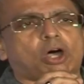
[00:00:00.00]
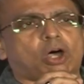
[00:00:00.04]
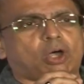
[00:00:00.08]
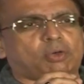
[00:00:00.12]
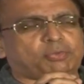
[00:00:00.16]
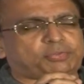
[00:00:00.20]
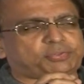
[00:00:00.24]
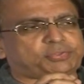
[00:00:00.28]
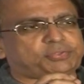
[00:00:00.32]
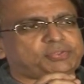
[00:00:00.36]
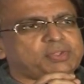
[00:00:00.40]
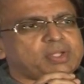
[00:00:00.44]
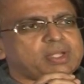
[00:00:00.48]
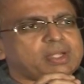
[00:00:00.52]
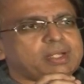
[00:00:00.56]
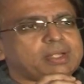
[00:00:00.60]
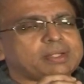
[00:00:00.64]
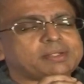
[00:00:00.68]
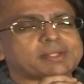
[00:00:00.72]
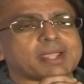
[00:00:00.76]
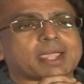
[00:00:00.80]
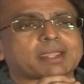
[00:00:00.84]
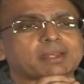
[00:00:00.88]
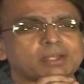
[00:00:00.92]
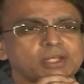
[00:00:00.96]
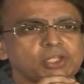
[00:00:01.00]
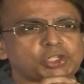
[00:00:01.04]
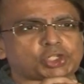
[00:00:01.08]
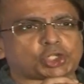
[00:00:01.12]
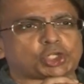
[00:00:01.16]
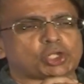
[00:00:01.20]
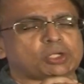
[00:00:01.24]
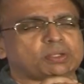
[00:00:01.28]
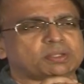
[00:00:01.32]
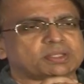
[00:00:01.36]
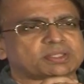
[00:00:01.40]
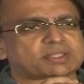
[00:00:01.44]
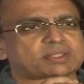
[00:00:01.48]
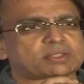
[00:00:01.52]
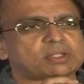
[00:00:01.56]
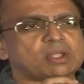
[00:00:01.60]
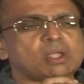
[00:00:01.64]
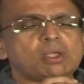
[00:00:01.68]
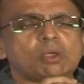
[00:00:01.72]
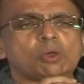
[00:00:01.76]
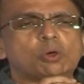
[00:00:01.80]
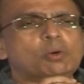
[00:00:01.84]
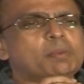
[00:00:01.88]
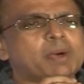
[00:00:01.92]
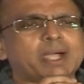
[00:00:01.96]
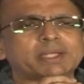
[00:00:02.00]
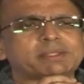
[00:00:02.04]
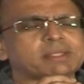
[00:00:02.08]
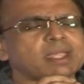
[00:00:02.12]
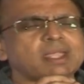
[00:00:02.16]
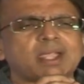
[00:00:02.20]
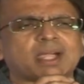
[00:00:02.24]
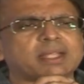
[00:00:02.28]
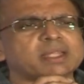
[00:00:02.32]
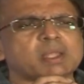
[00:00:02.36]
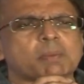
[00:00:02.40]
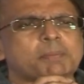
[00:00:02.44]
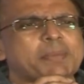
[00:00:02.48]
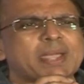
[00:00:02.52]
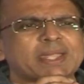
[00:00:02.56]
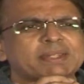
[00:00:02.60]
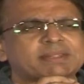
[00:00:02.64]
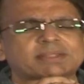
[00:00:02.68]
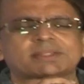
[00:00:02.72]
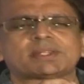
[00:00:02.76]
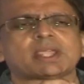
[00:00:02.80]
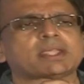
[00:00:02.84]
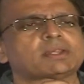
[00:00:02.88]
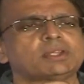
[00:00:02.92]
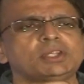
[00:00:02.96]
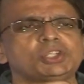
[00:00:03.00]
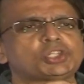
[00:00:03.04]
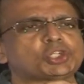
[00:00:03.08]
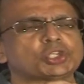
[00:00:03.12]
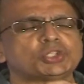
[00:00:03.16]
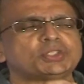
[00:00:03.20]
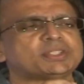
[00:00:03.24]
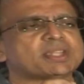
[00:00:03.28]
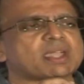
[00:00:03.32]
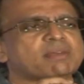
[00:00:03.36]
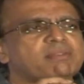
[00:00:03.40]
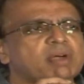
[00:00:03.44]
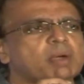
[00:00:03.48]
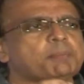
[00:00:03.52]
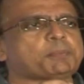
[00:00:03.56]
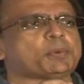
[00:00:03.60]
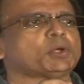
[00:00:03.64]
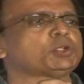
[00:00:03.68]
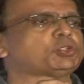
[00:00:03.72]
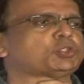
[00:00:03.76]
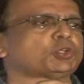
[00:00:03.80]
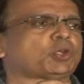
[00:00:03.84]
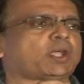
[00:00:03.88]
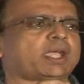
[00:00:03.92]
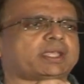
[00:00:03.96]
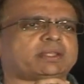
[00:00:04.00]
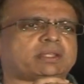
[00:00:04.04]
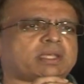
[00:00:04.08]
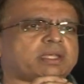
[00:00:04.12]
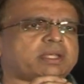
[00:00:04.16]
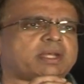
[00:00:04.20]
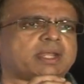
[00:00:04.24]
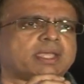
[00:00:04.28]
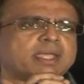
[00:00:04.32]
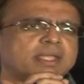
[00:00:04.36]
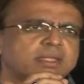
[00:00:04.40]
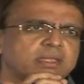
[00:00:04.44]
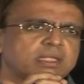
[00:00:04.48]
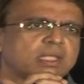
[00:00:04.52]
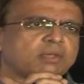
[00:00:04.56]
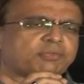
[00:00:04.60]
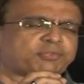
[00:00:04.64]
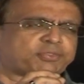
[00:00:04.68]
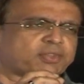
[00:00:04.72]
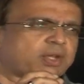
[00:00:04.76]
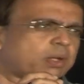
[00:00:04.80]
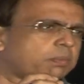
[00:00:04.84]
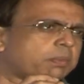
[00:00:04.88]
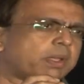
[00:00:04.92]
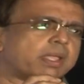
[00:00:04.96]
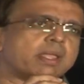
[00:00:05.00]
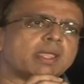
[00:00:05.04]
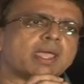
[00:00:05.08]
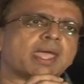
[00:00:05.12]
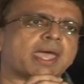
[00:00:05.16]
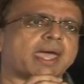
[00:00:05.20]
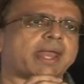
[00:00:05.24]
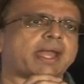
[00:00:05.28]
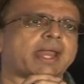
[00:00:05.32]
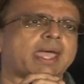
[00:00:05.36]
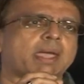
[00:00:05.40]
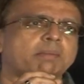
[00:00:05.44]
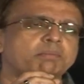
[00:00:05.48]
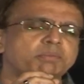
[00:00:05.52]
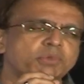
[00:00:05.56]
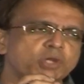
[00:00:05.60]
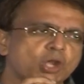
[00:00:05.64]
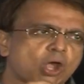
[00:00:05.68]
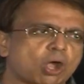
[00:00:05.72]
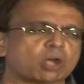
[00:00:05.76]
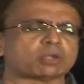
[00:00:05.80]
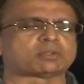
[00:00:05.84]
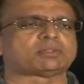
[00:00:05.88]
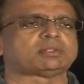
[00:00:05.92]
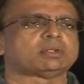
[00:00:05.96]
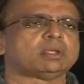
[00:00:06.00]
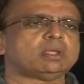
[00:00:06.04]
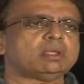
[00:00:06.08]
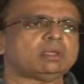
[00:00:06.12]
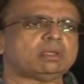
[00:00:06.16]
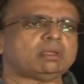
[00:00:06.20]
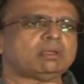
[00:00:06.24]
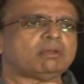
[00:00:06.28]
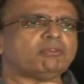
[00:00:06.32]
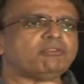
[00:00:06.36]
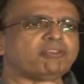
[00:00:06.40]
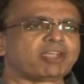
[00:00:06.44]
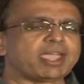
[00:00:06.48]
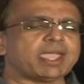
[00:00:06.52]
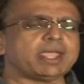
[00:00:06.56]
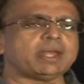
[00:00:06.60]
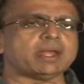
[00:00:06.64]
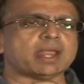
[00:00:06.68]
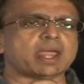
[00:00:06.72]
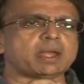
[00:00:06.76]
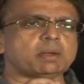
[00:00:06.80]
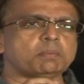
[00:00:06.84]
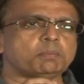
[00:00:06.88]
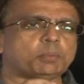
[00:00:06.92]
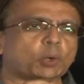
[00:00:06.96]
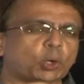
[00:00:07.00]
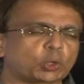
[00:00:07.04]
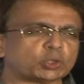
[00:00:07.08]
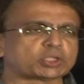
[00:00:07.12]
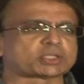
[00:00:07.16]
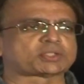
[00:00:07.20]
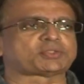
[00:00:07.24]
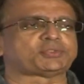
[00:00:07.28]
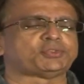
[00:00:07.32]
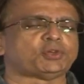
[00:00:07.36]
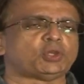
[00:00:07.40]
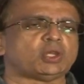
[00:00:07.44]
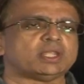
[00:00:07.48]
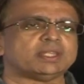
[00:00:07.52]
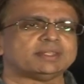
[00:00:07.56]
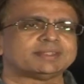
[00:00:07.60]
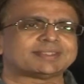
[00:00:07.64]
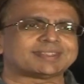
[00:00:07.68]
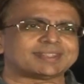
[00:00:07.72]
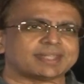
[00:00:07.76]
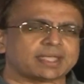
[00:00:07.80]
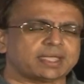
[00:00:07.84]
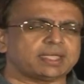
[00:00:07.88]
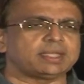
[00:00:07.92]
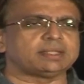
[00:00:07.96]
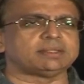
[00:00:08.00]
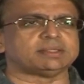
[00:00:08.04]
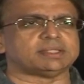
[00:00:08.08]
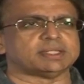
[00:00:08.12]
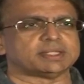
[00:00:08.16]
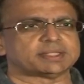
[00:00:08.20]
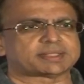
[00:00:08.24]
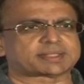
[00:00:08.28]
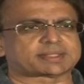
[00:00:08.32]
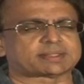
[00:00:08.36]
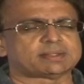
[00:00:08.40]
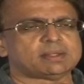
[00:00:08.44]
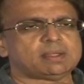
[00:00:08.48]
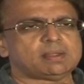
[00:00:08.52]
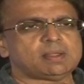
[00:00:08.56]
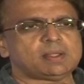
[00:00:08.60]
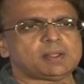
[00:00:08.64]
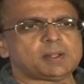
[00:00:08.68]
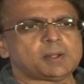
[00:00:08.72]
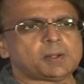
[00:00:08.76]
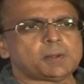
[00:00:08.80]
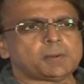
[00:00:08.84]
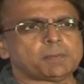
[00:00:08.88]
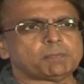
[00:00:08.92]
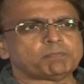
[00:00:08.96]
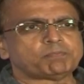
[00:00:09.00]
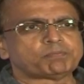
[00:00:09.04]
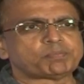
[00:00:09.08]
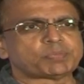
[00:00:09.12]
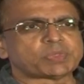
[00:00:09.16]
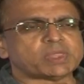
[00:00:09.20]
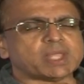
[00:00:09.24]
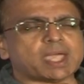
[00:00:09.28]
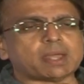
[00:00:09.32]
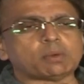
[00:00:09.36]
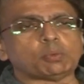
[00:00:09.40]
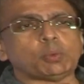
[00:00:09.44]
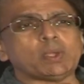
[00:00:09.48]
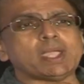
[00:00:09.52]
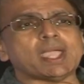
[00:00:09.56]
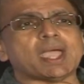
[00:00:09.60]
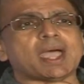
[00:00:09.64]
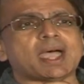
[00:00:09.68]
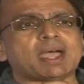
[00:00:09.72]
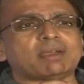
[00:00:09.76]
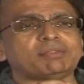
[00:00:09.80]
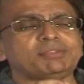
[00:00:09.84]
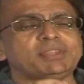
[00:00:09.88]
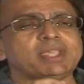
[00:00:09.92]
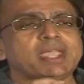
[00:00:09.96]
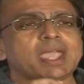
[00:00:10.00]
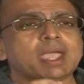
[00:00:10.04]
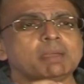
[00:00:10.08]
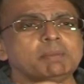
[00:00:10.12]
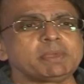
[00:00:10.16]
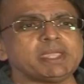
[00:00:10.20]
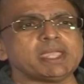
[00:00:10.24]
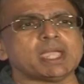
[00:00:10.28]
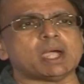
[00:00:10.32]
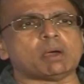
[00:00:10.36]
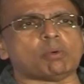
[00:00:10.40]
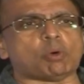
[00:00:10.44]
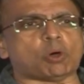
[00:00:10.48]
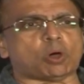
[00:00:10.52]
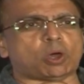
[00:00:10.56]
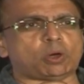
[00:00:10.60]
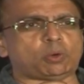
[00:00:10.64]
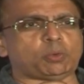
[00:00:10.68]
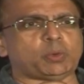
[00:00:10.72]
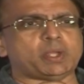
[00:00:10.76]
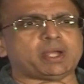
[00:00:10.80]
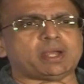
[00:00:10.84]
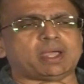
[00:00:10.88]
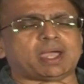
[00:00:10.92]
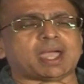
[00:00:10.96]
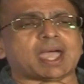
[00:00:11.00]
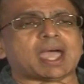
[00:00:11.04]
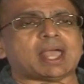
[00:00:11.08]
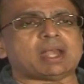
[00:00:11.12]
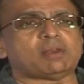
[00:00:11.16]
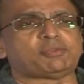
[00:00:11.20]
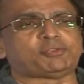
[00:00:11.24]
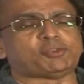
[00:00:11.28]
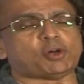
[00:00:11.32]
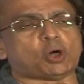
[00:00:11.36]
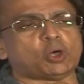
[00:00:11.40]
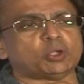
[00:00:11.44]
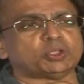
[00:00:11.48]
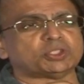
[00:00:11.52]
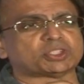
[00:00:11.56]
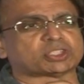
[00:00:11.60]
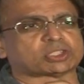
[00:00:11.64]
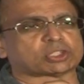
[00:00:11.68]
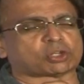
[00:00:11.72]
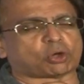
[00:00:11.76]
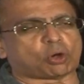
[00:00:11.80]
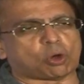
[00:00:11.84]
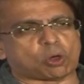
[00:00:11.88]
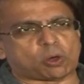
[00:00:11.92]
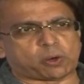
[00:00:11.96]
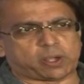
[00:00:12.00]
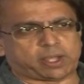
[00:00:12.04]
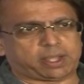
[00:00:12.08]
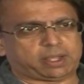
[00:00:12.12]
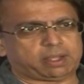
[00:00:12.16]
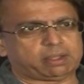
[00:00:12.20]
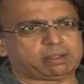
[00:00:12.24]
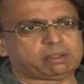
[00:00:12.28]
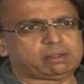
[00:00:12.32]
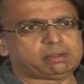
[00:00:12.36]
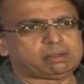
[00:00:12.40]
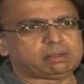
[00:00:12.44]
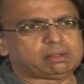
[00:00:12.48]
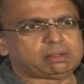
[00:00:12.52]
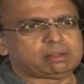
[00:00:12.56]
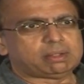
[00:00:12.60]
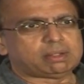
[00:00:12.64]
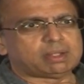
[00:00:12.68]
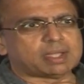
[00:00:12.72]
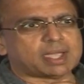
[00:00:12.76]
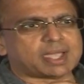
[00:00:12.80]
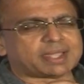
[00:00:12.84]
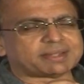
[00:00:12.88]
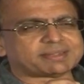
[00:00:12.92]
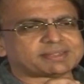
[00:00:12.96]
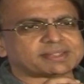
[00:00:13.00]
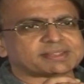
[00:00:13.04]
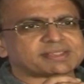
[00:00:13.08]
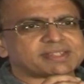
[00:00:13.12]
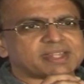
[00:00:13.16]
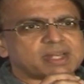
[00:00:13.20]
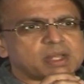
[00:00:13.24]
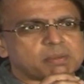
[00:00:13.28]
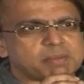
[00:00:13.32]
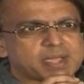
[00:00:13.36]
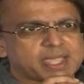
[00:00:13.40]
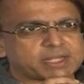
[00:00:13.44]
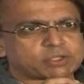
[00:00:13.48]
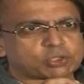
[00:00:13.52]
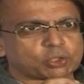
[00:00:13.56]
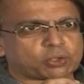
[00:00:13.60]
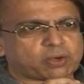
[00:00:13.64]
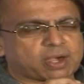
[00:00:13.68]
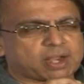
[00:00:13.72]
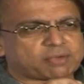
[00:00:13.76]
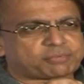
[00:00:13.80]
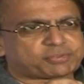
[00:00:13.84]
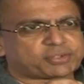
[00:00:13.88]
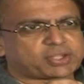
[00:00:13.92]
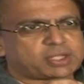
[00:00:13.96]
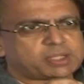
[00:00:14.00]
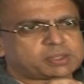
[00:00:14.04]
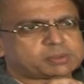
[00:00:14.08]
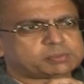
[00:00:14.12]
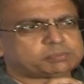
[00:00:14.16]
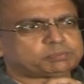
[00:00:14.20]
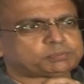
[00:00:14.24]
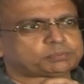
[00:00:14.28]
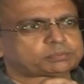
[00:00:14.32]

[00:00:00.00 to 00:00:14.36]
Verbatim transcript: of technicians whom I think are the best technicians ever put together in a Hindi film. And I'm not vain and boastful in saying this, that we have the Emmy Award winner Alphonse Roy as the cinematographer.